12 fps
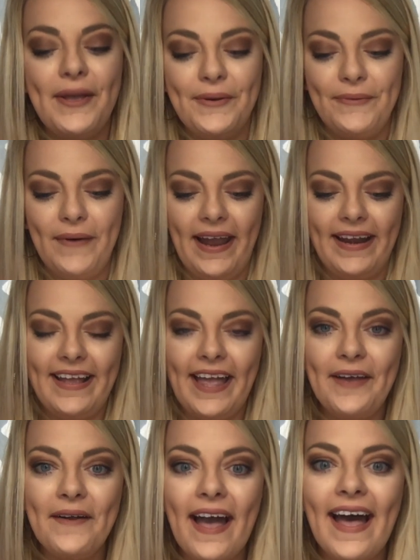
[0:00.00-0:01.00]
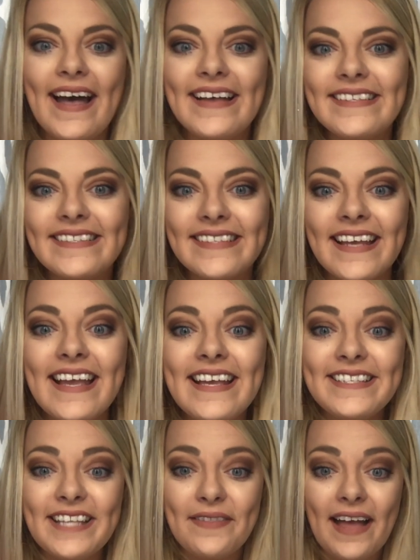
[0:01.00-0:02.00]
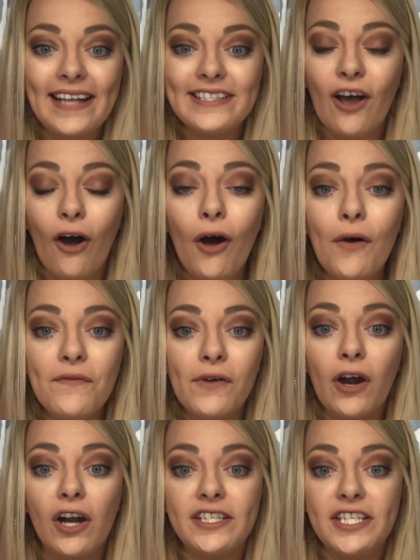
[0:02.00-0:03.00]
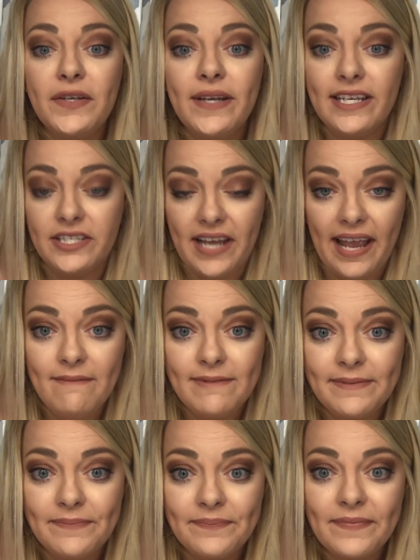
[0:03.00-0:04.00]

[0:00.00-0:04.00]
Way to go, guys. So that's all for our 2D shapes.